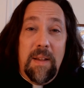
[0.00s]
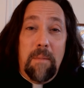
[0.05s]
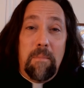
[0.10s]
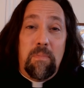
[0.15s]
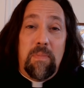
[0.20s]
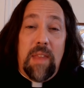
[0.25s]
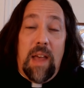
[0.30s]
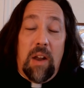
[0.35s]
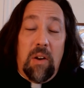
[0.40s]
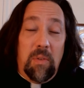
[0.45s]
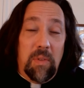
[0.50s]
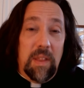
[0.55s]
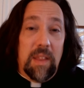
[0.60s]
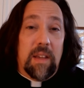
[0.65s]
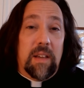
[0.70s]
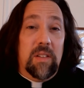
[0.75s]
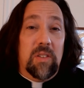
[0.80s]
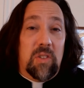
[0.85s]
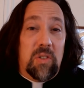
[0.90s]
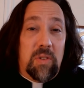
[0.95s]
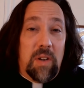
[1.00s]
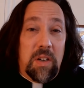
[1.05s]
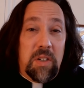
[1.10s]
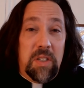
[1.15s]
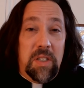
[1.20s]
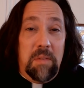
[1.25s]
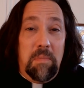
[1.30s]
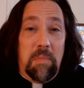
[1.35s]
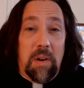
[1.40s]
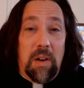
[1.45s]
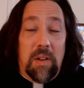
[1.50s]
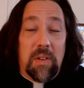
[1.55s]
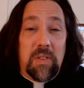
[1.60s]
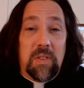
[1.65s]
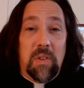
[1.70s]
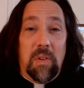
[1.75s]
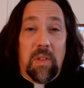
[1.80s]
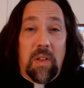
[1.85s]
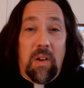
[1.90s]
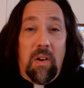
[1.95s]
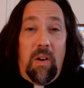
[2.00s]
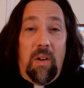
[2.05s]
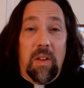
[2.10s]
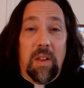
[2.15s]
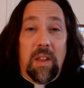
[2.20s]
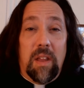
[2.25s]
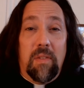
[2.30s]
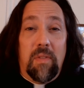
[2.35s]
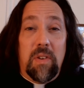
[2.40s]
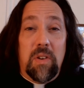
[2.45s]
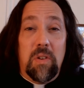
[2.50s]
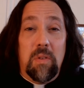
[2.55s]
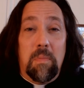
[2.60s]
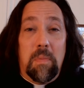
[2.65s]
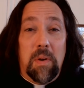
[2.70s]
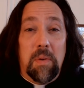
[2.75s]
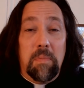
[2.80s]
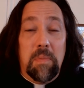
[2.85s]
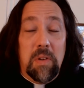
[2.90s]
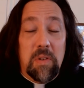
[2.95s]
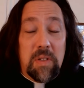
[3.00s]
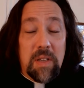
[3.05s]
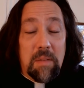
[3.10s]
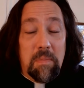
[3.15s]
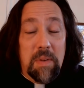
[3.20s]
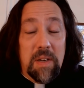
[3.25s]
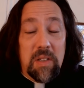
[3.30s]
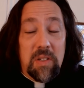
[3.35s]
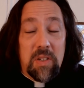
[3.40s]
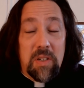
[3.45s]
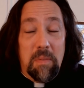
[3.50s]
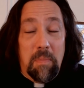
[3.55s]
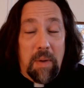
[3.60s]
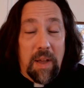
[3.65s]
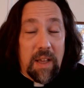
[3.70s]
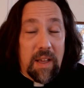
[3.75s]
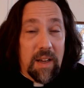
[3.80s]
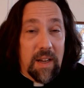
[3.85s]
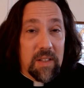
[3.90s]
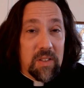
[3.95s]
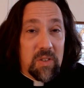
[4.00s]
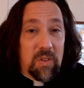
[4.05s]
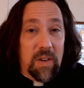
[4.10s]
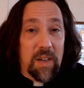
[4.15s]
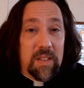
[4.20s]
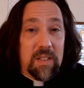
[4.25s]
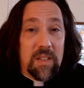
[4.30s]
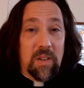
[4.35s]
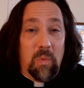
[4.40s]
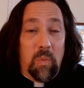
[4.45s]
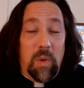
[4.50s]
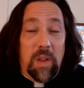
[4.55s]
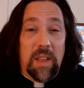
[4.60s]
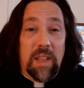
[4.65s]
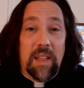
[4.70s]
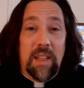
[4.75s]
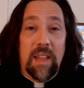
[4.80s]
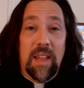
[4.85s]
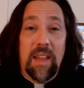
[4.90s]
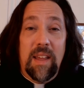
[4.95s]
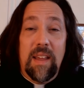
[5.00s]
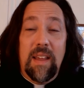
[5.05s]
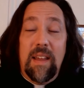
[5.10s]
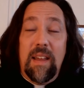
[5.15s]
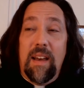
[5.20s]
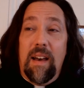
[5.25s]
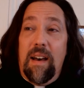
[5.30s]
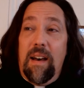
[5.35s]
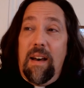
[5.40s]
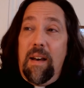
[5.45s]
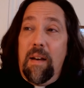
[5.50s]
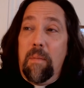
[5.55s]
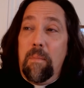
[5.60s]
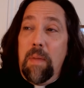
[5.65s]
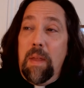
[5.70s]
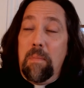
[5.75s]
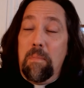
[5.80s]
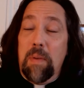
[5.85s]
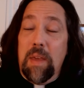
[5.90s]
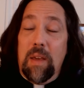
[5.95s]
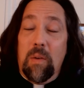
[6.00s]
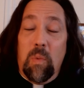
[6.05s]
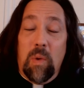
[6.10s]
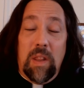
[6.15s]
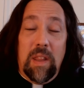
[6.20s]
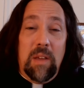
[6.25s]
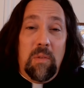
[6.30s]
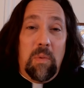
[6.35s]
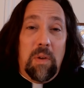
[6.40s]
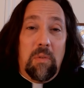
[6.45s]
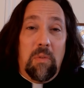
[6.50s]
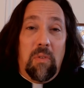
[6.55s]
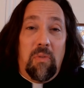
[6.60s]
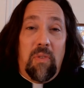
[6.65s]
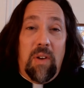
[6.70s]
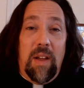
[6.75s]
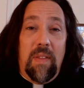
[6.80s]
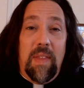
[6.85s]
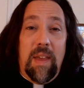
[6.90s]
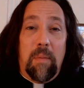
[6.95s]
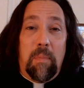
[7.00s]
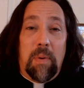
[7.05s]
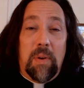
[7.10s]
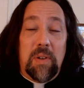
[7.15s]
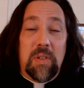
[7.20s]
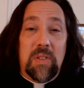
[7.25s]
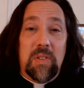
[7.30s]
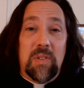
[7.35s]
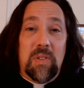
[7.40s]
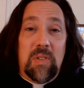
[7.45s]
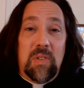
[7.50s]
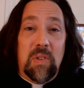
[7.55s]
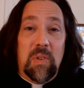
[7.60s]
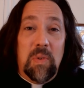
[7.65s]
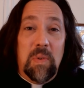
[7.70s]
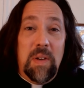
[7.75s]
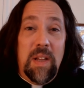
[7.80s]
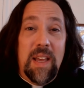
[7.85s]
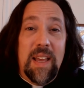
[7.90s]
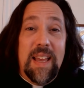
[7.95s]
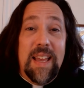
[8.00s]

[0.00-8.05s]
Not only the construction, but also the calling of a new music minister by God's grace and being willing. We will find that person soon.